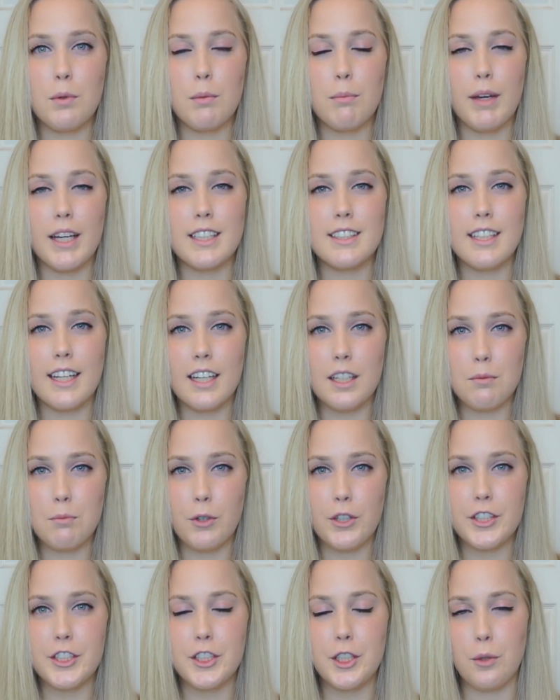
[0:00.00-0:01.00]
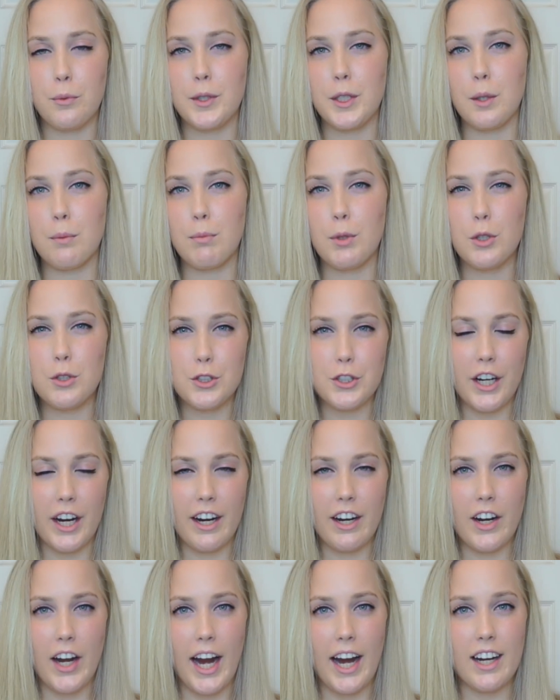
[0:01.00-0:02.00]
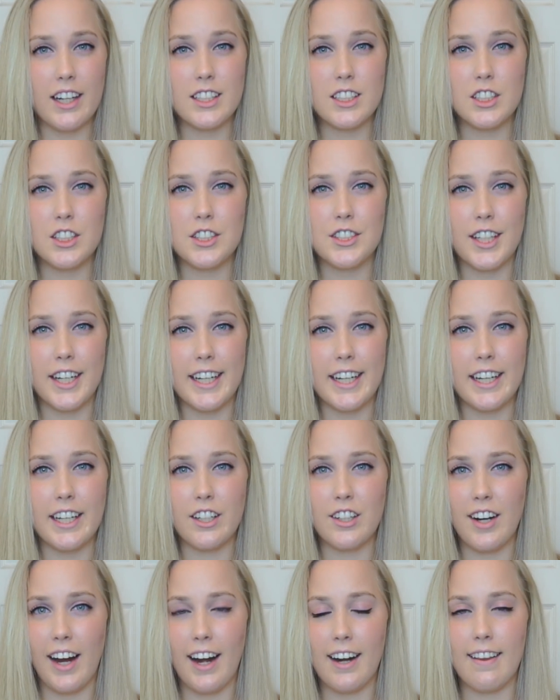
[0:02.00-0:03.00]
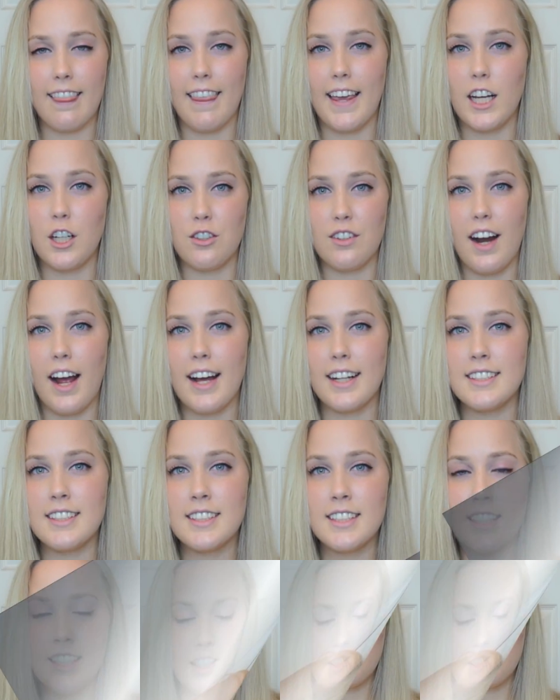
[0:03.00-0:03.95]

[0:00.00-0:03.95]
you maintain moisture when you're blow drying your hair and straightening your hair later on.